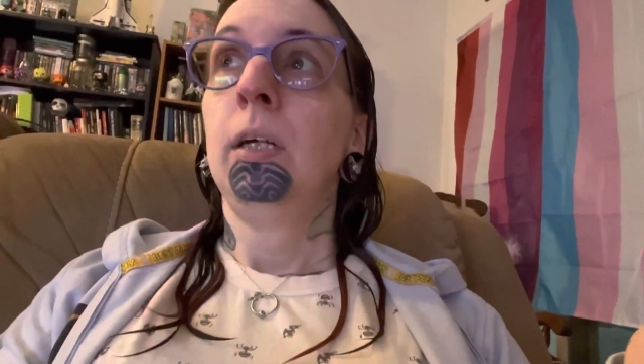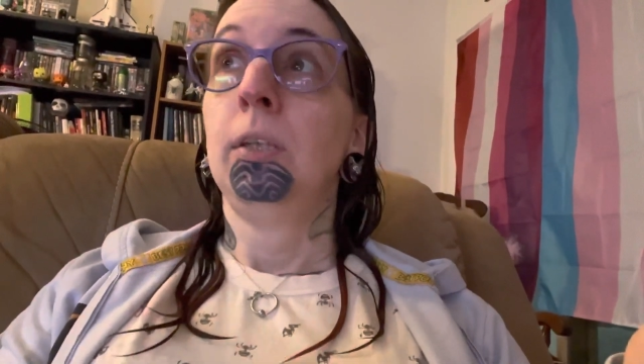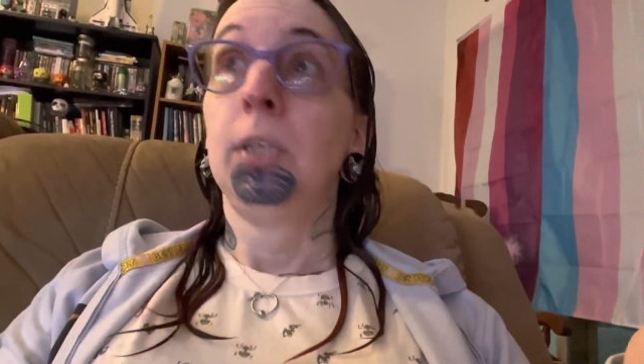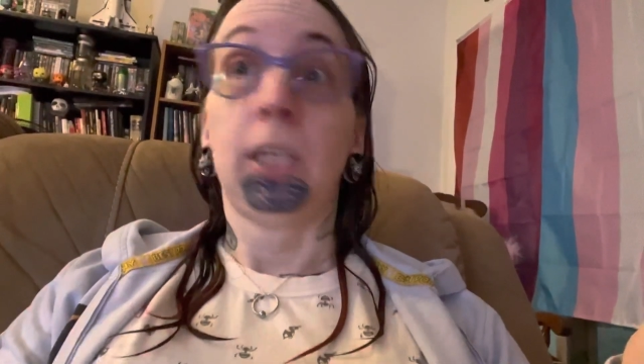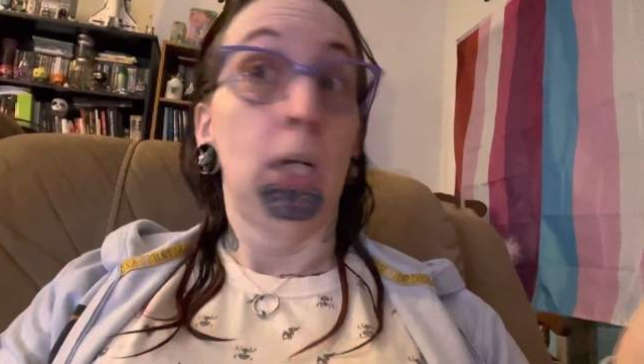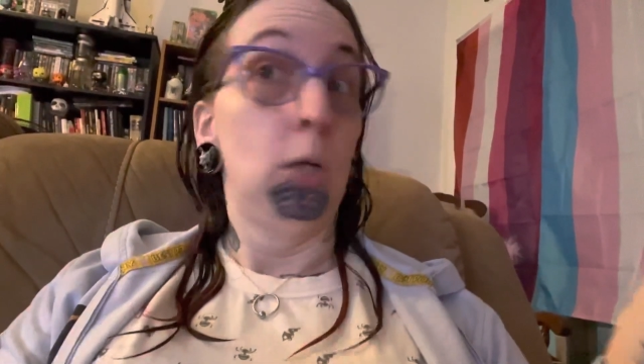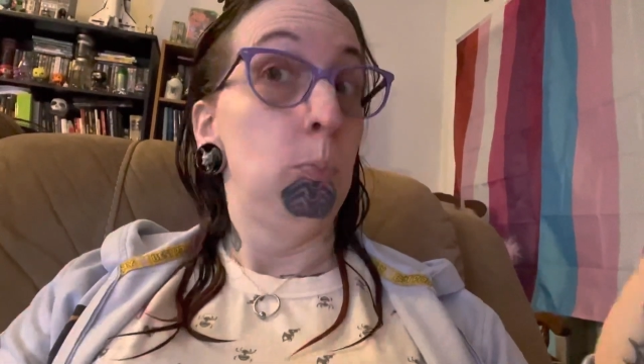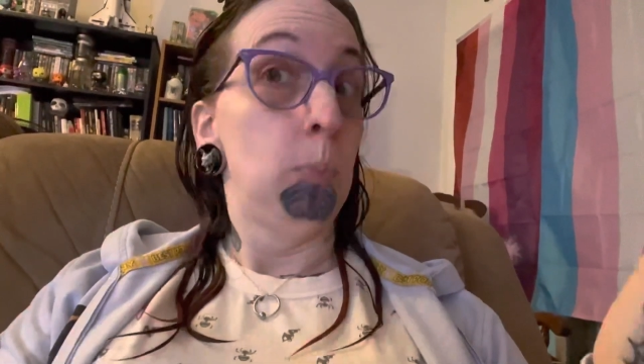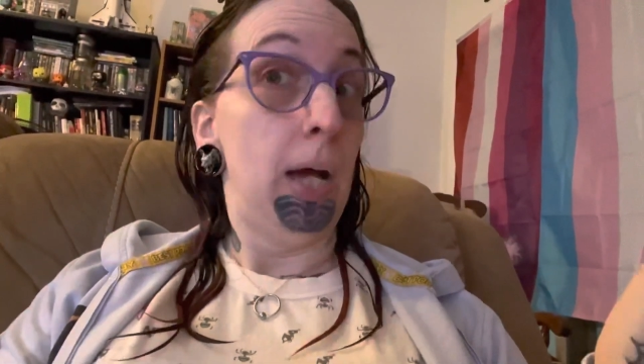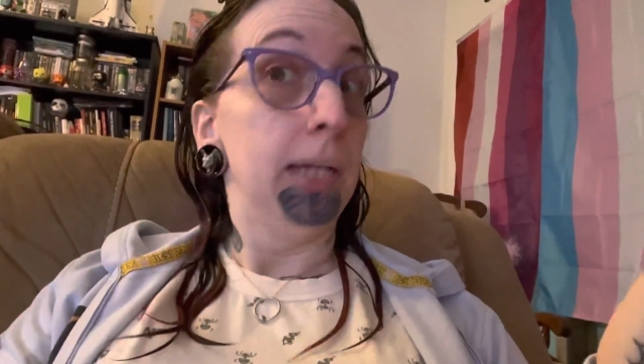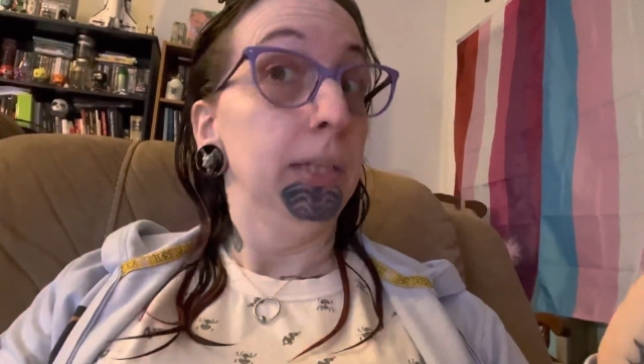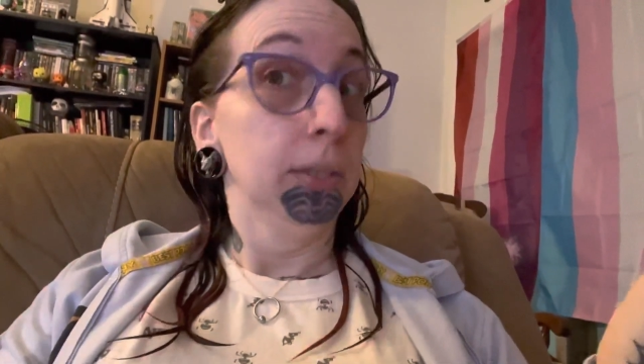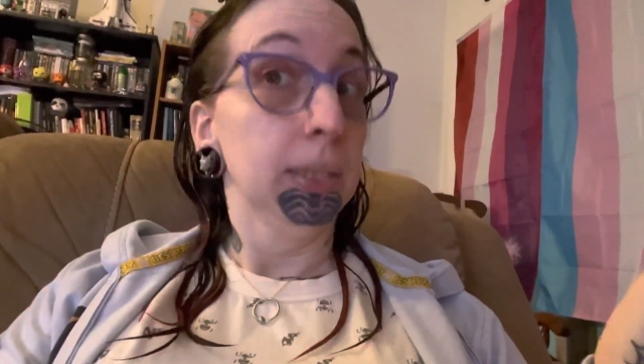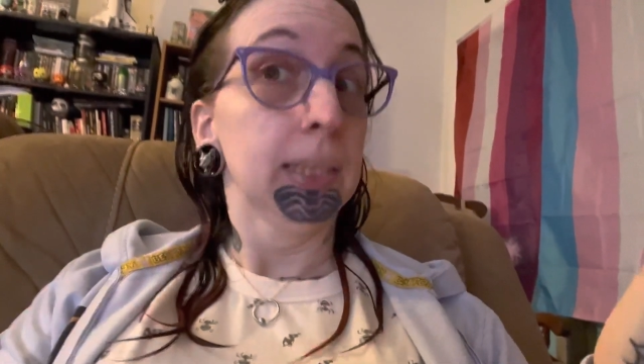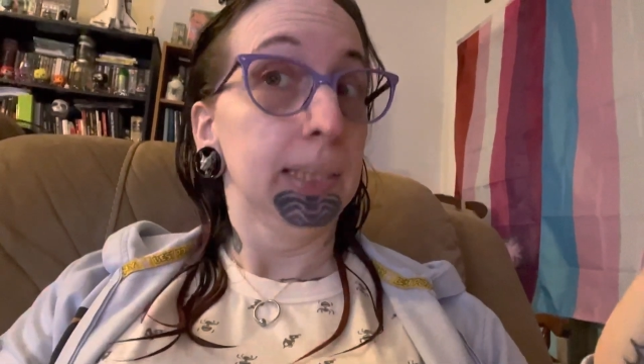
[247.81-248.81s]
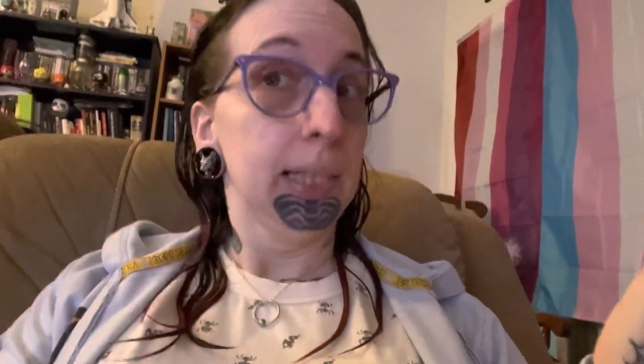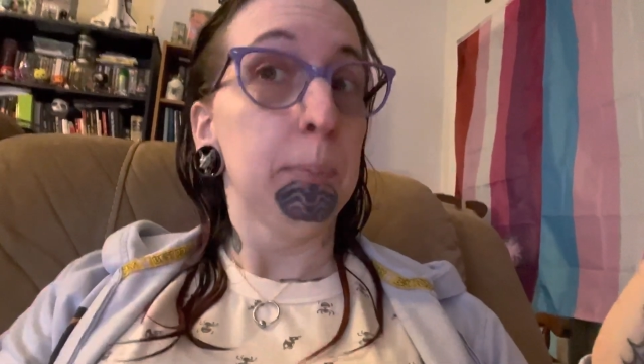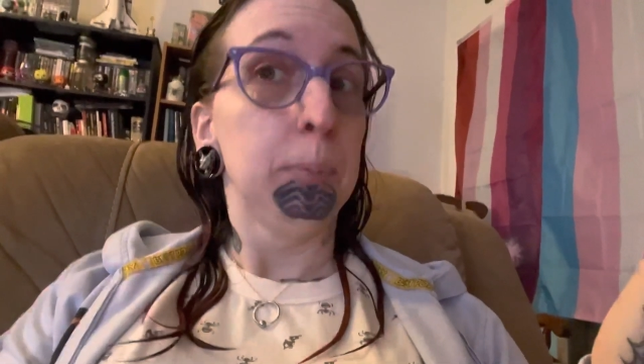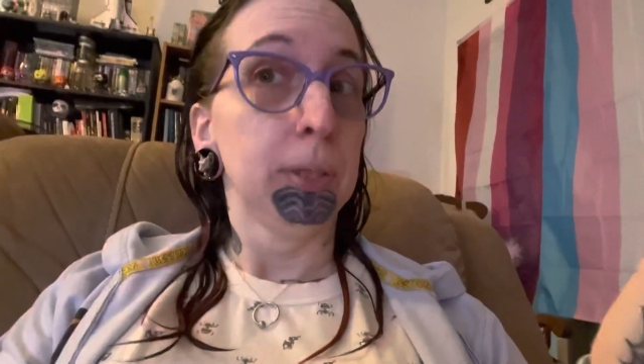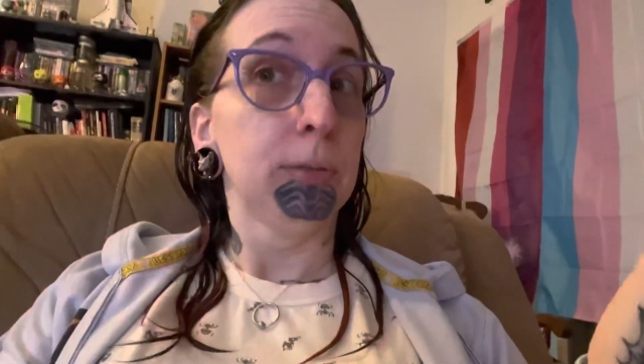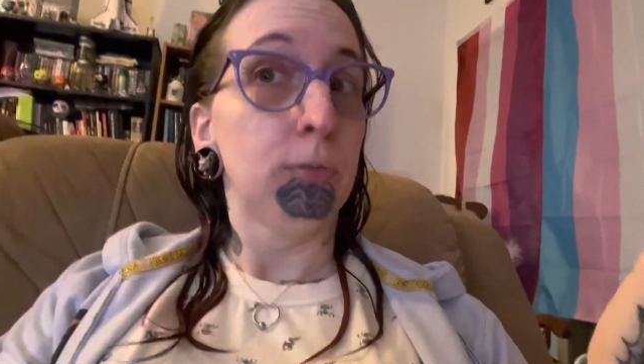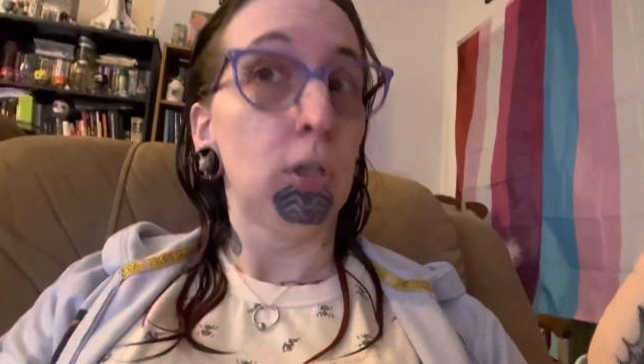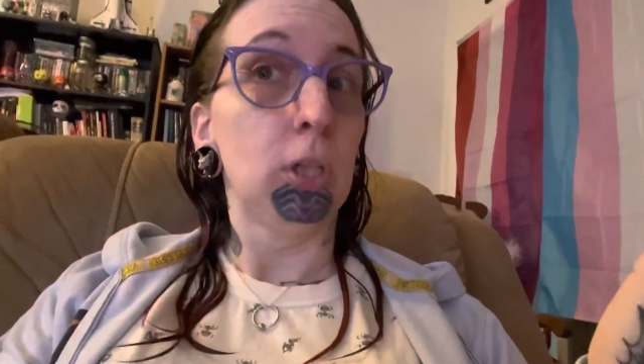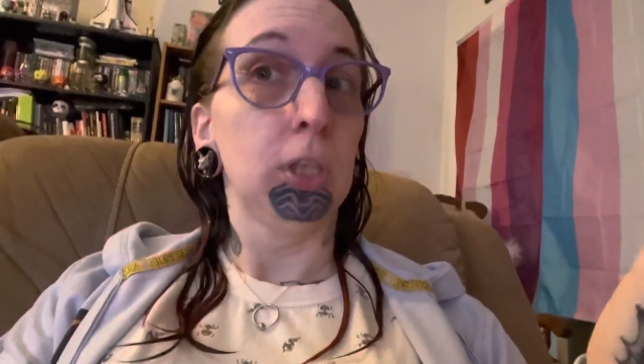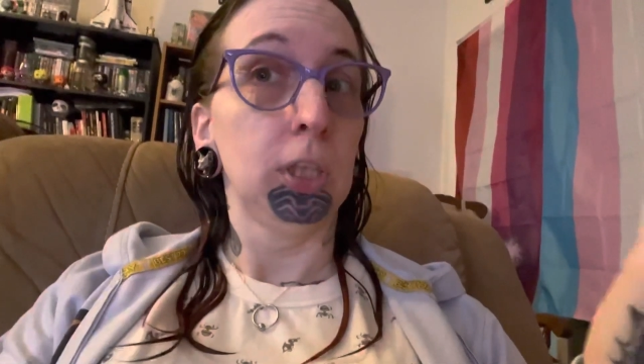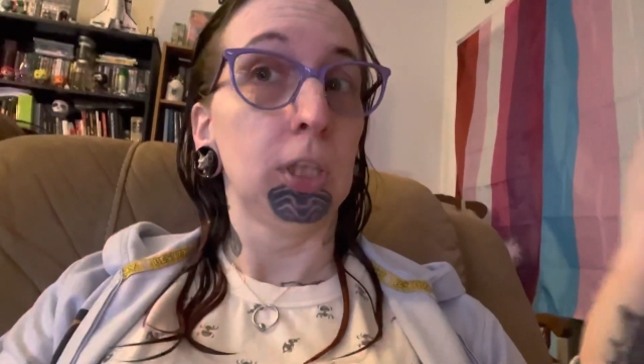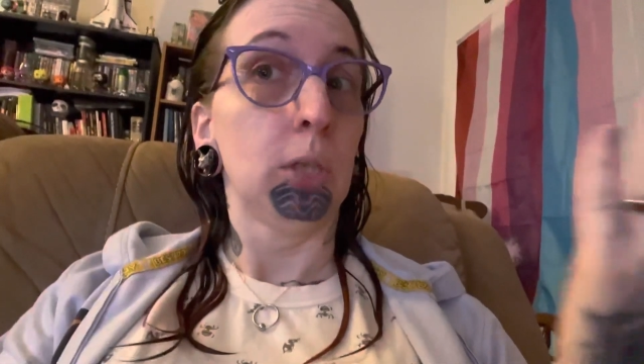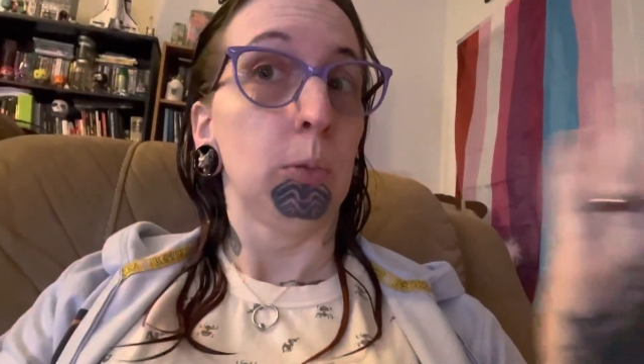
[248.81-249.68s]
So I use the samples first.